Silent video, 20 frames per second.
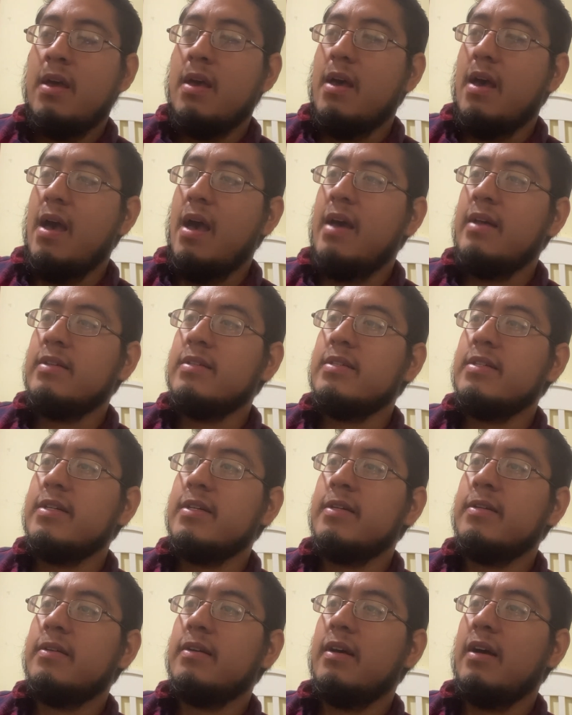And
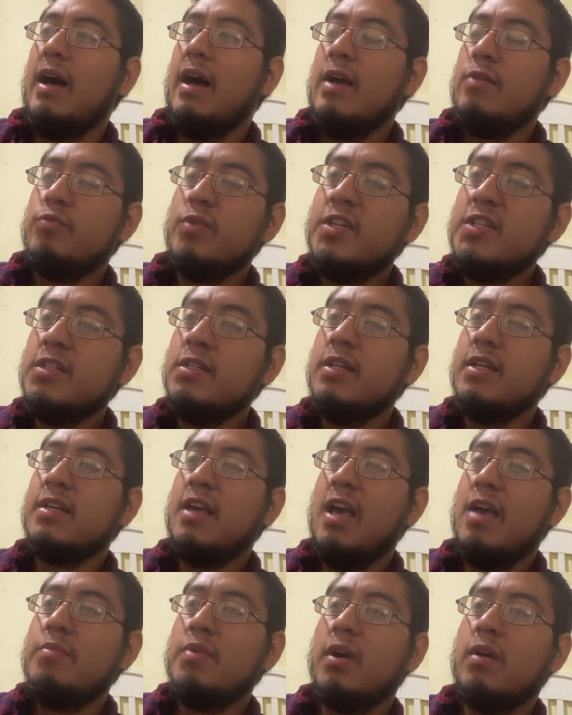I recently
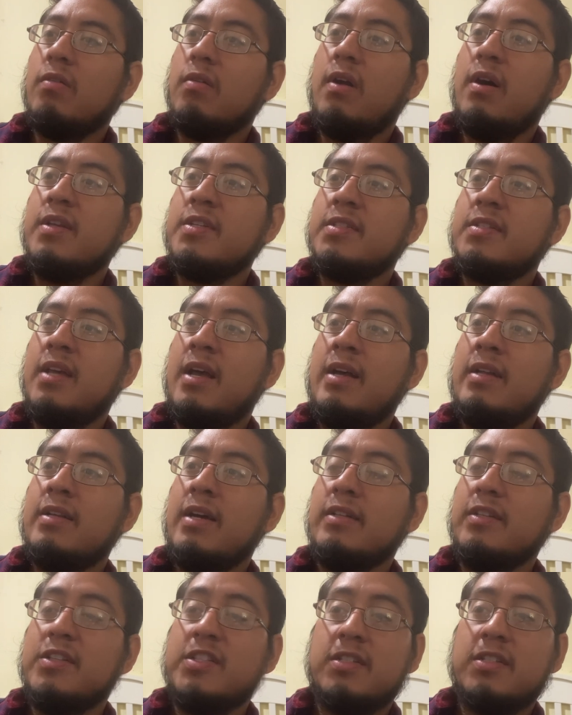came across that. I
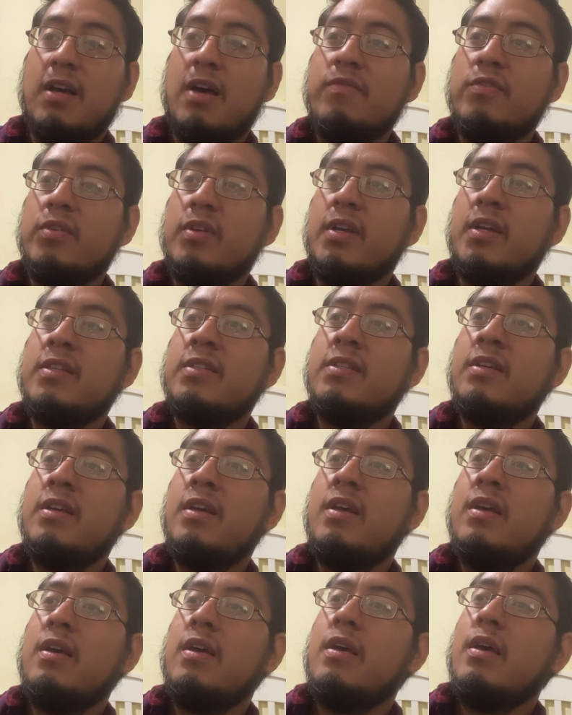discovered it
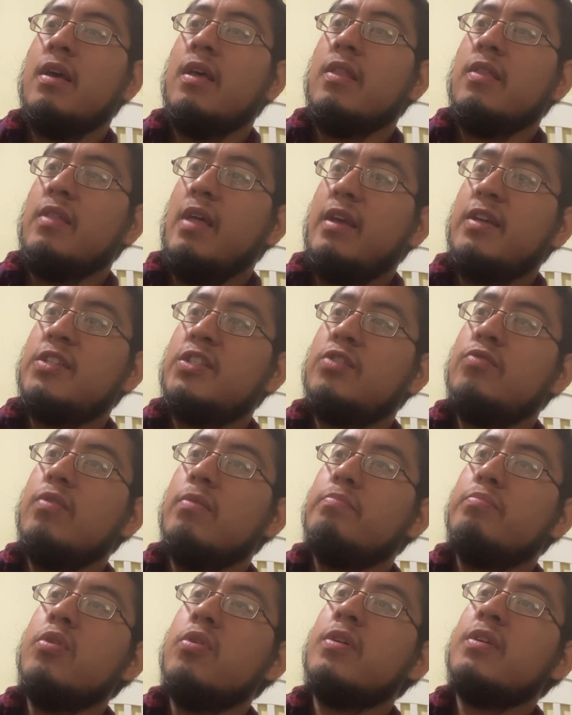thanks to a
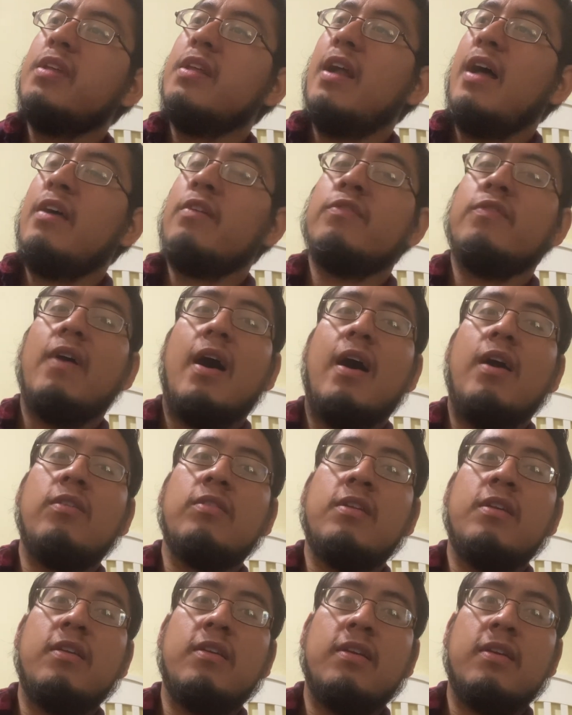book that I
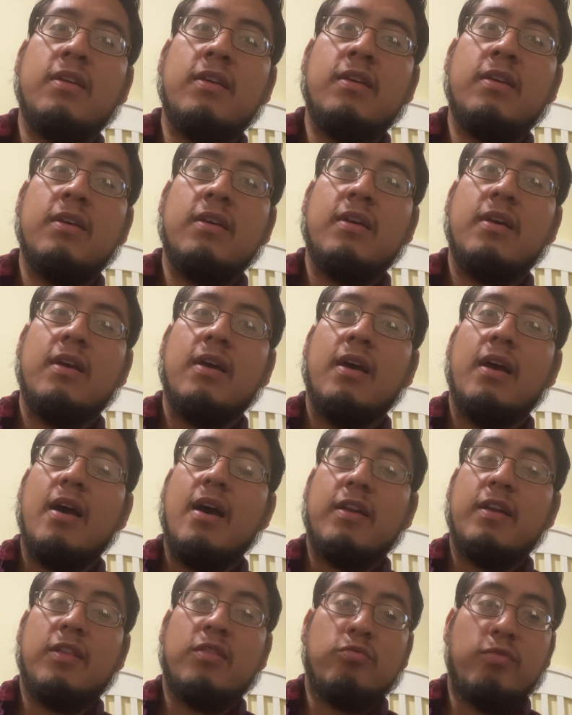found
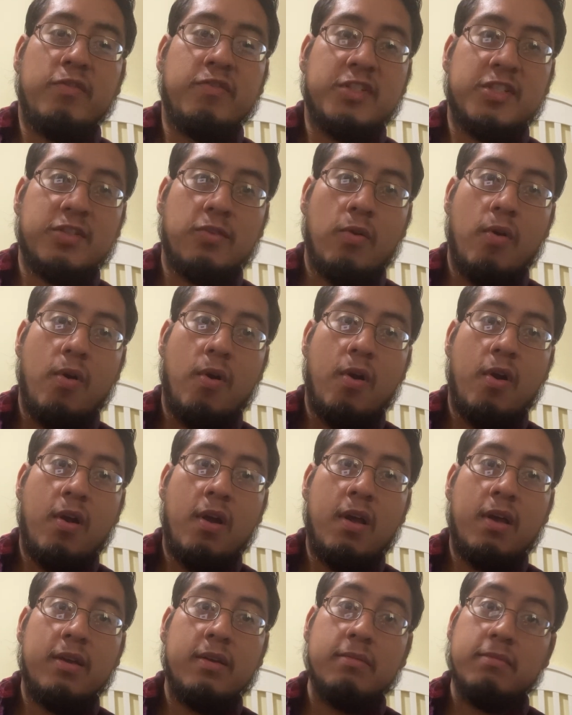at a thrift store.
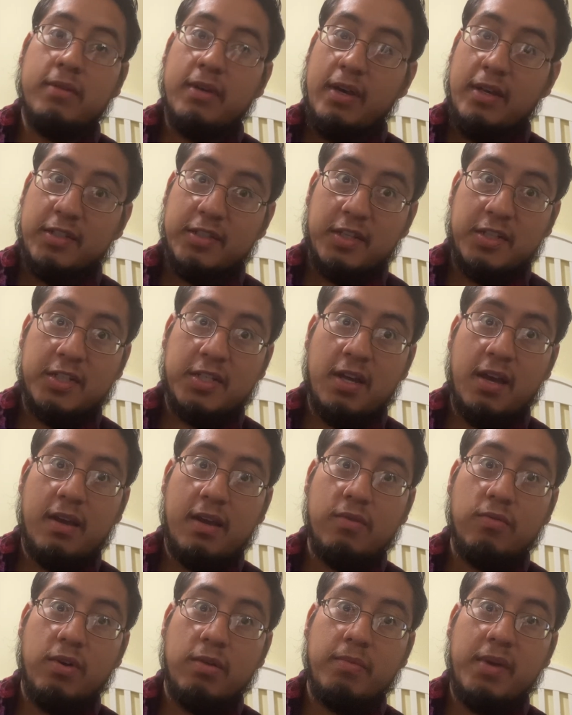As they say,
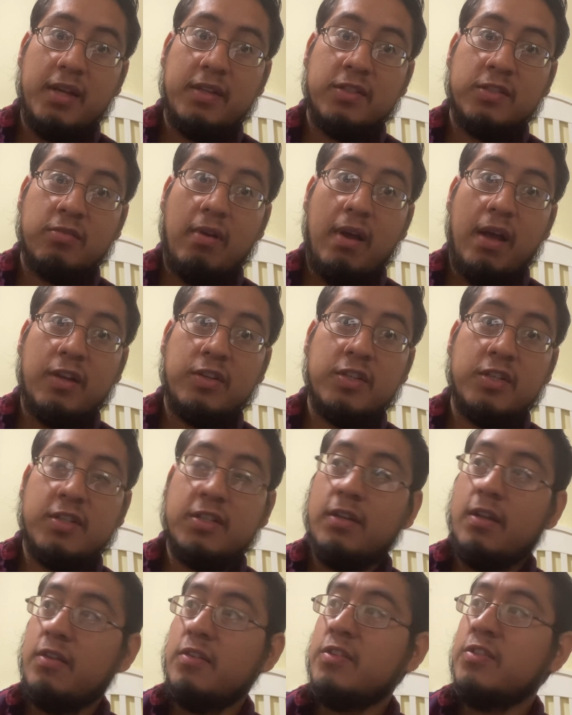one man's trash is
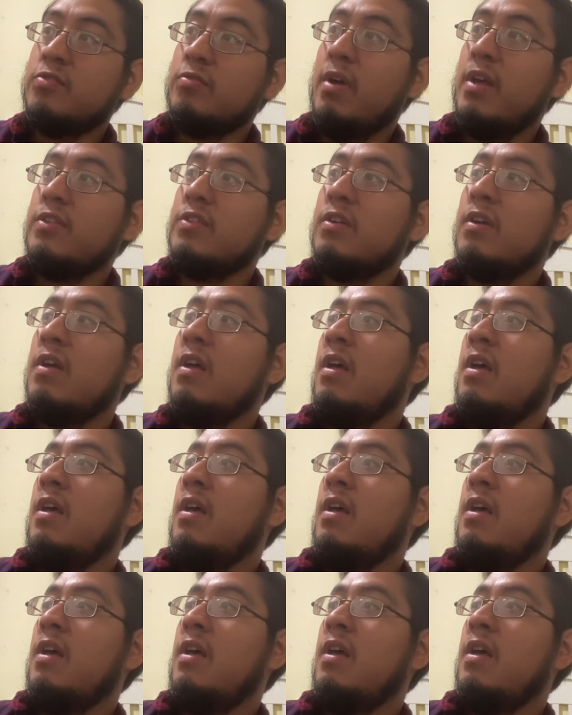another's treasure.